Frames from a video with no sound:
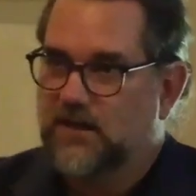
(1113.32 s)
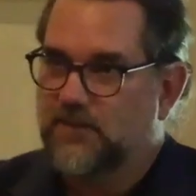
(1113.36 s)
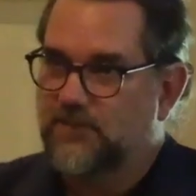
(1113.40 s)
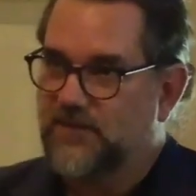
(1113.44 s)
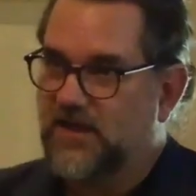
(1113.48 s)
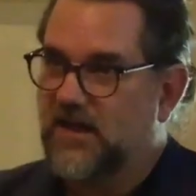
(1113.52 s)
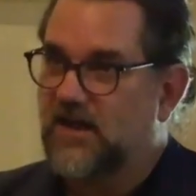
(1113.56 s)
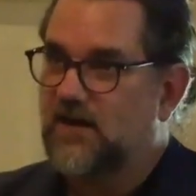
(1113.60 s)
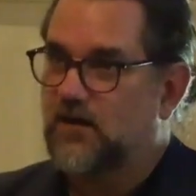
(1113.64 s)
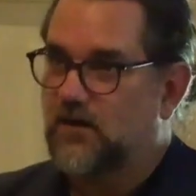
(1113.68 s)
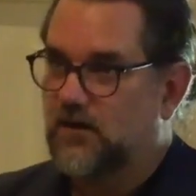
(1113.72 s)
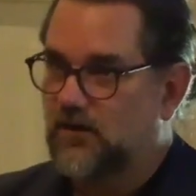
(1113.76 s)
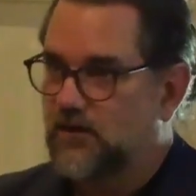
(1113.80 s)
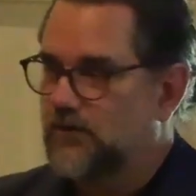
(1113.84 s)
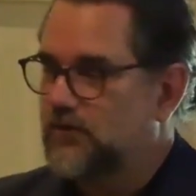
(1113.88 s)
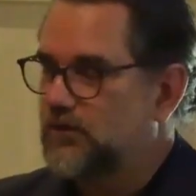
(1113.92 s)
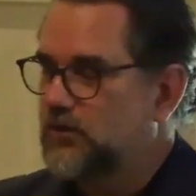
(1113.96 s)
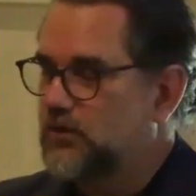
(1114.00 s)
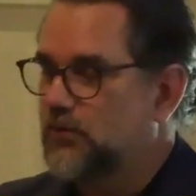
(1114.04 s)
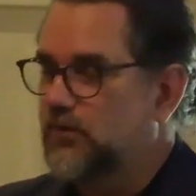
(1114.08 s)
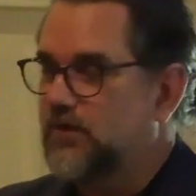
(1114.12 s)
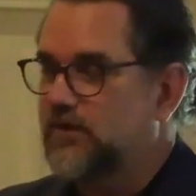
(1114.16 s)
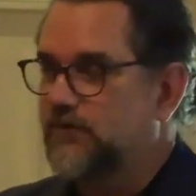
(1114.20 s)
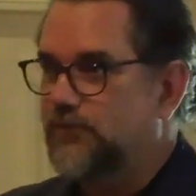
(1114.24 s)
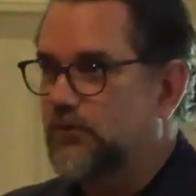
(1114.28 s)
that
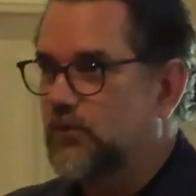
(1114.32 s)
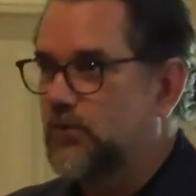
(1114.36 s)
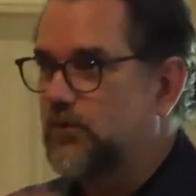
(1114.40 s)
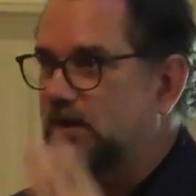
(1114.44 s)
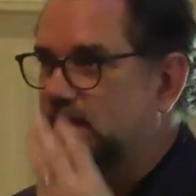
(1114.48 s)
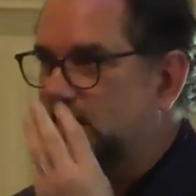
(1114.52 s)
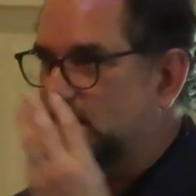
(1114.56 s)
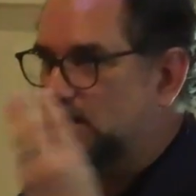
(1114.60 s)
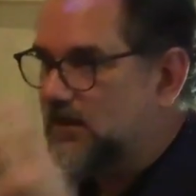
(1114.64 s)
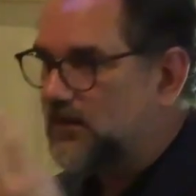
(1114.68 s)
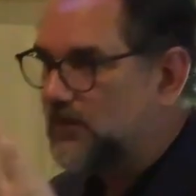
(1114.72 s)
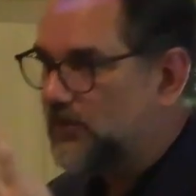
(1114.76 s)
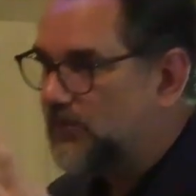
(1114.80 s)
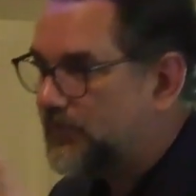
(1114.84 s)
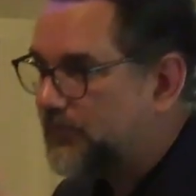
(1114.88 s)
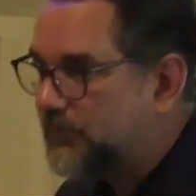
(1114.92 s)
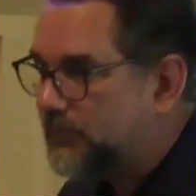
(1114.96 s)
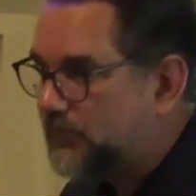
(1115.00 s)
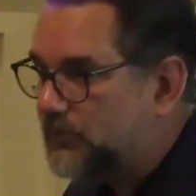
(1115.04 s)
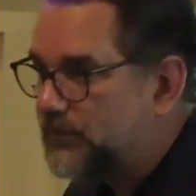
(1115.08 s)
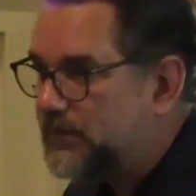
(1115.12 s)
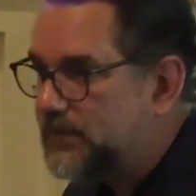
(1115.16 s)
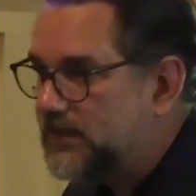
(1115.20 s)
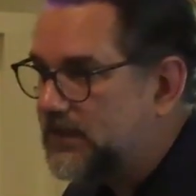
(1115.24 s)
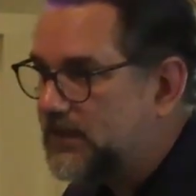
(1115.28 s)
going forward. And then
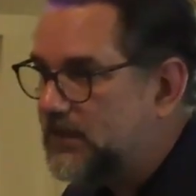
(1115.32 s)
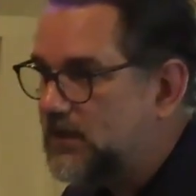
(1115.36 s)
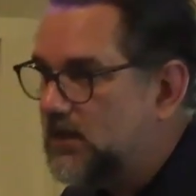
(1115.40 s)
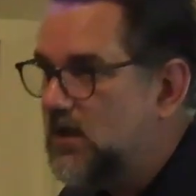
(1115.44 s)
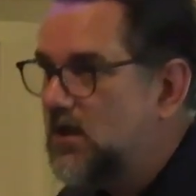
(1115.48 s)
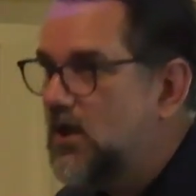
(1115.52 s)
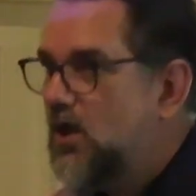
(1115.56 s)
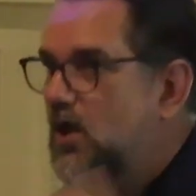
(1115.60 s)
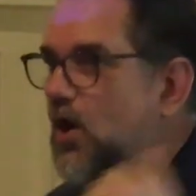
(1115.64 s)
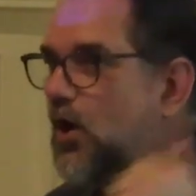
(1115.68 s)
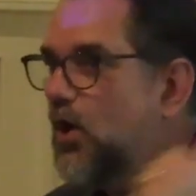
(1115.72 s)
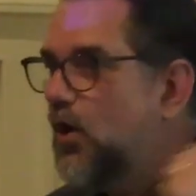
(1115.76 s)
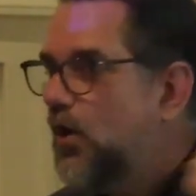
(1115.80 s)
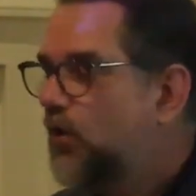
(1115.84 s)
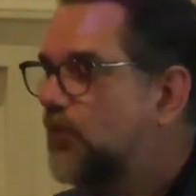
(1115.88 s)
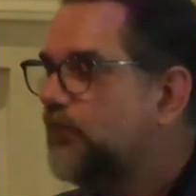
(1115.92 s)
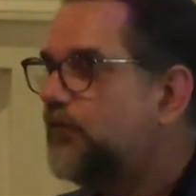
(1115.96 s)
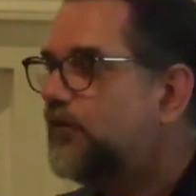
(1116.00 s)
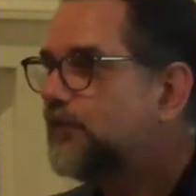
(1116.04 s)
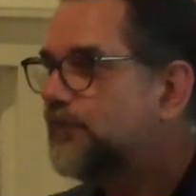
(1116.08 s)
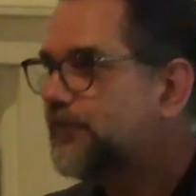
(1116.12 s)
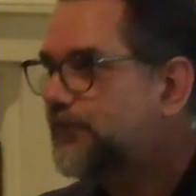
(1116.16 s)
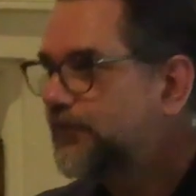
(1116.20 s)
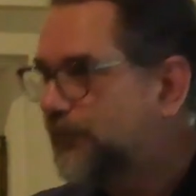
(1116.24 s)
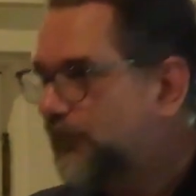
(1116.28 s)
3,
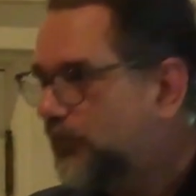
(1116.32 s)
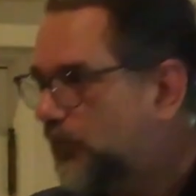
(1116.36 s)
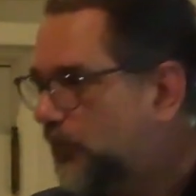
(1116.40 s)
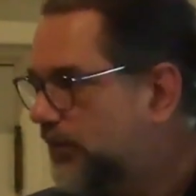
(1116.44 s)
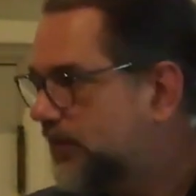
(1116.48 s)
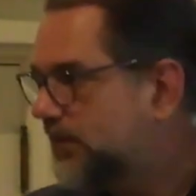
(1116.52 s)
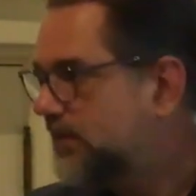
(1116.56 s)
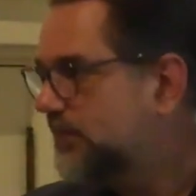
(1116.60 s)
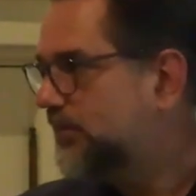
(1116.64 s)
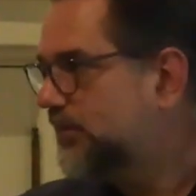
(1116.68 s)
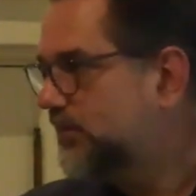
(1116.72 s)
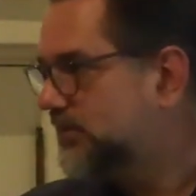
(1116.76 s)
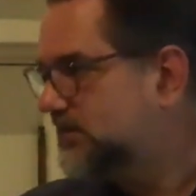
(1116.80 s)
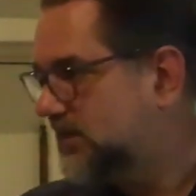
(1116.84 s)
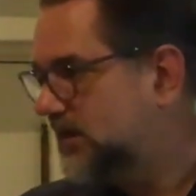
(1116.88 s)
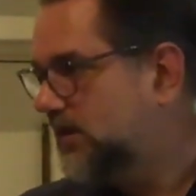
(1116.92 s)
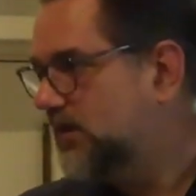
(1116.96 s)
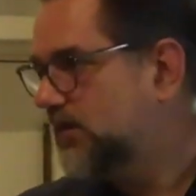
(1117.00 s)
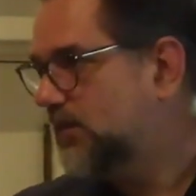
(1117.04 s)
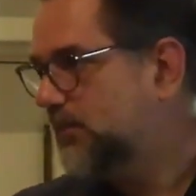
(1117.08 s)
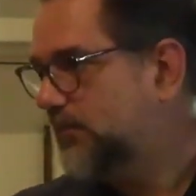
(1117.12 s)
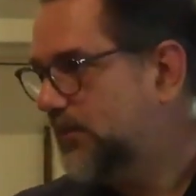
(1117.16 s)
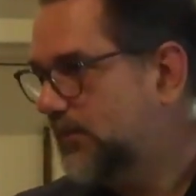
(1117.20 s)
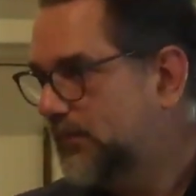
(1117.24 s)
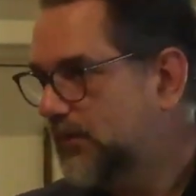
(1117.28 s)
over 40% of
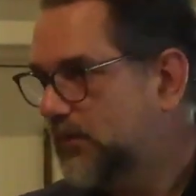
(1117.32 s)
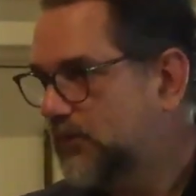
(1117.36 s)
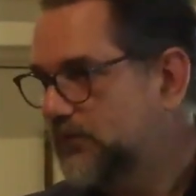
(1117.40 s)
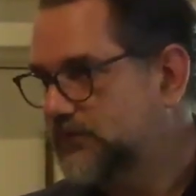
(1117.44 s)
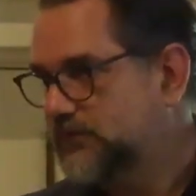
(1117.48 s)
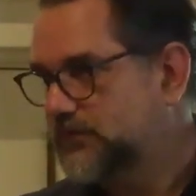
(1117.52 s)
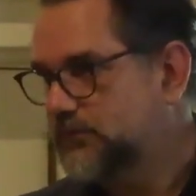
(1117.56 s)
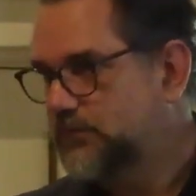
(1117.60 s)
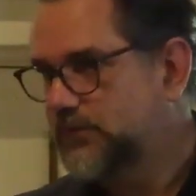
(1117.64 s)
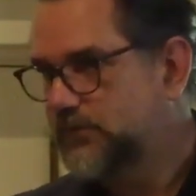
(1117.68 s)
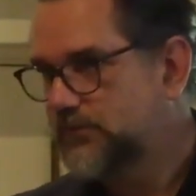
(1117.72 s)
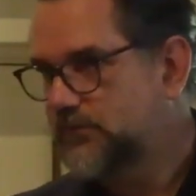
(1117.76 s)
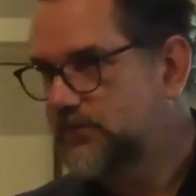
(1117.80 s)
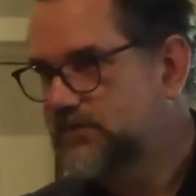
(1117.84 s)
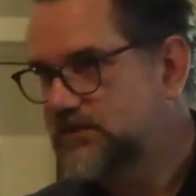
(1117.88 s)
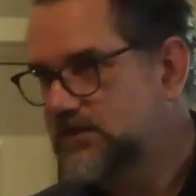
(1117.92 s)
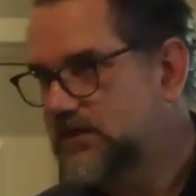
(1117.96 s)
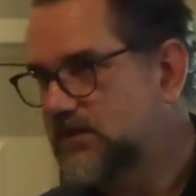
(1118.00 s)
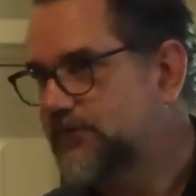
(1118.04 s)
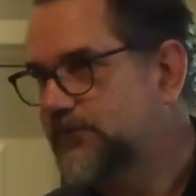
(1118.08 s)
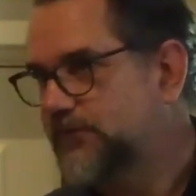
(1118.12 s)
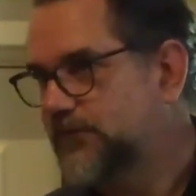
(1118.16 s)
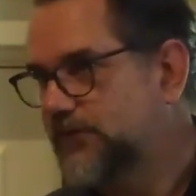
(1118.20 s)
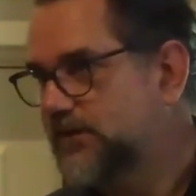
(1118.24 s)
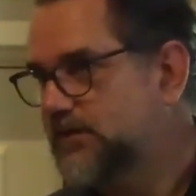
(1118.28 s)
the proposals we
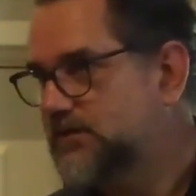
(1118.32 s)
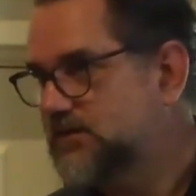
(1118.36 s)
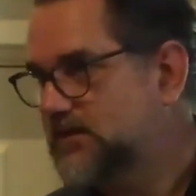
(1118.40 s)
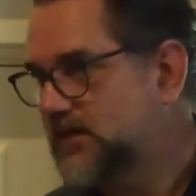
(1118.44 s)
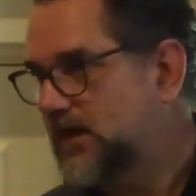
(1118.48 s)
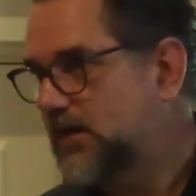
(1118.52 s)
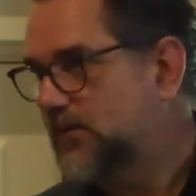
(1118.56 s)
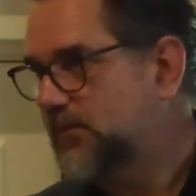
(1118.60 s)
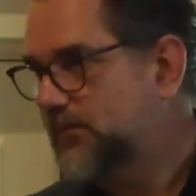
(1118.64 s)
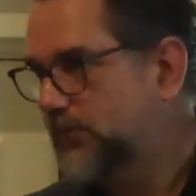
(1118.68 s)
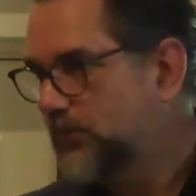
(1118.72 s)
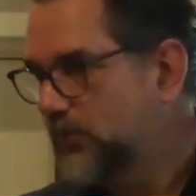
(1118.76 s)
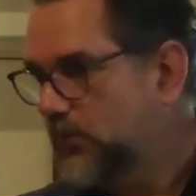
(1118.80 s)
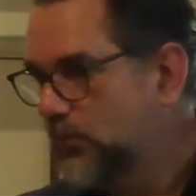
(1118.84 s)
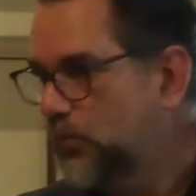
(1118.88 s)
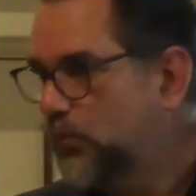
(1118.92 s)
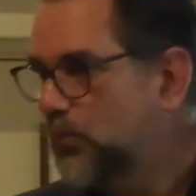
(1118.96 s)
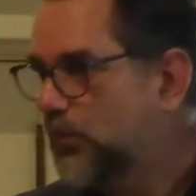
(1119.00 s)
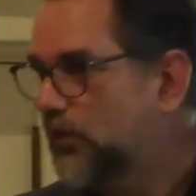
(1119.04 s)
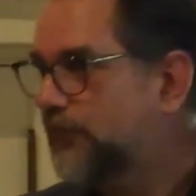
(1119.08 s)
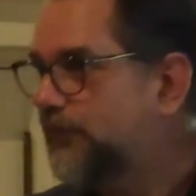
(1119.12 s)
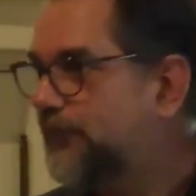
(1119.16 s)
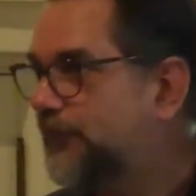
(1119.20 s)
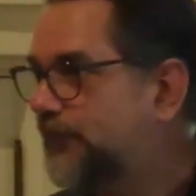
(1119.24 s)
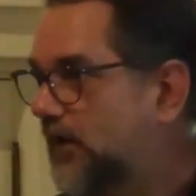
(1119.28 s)
received for this
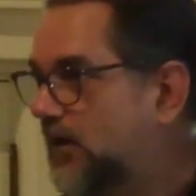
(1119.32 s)
were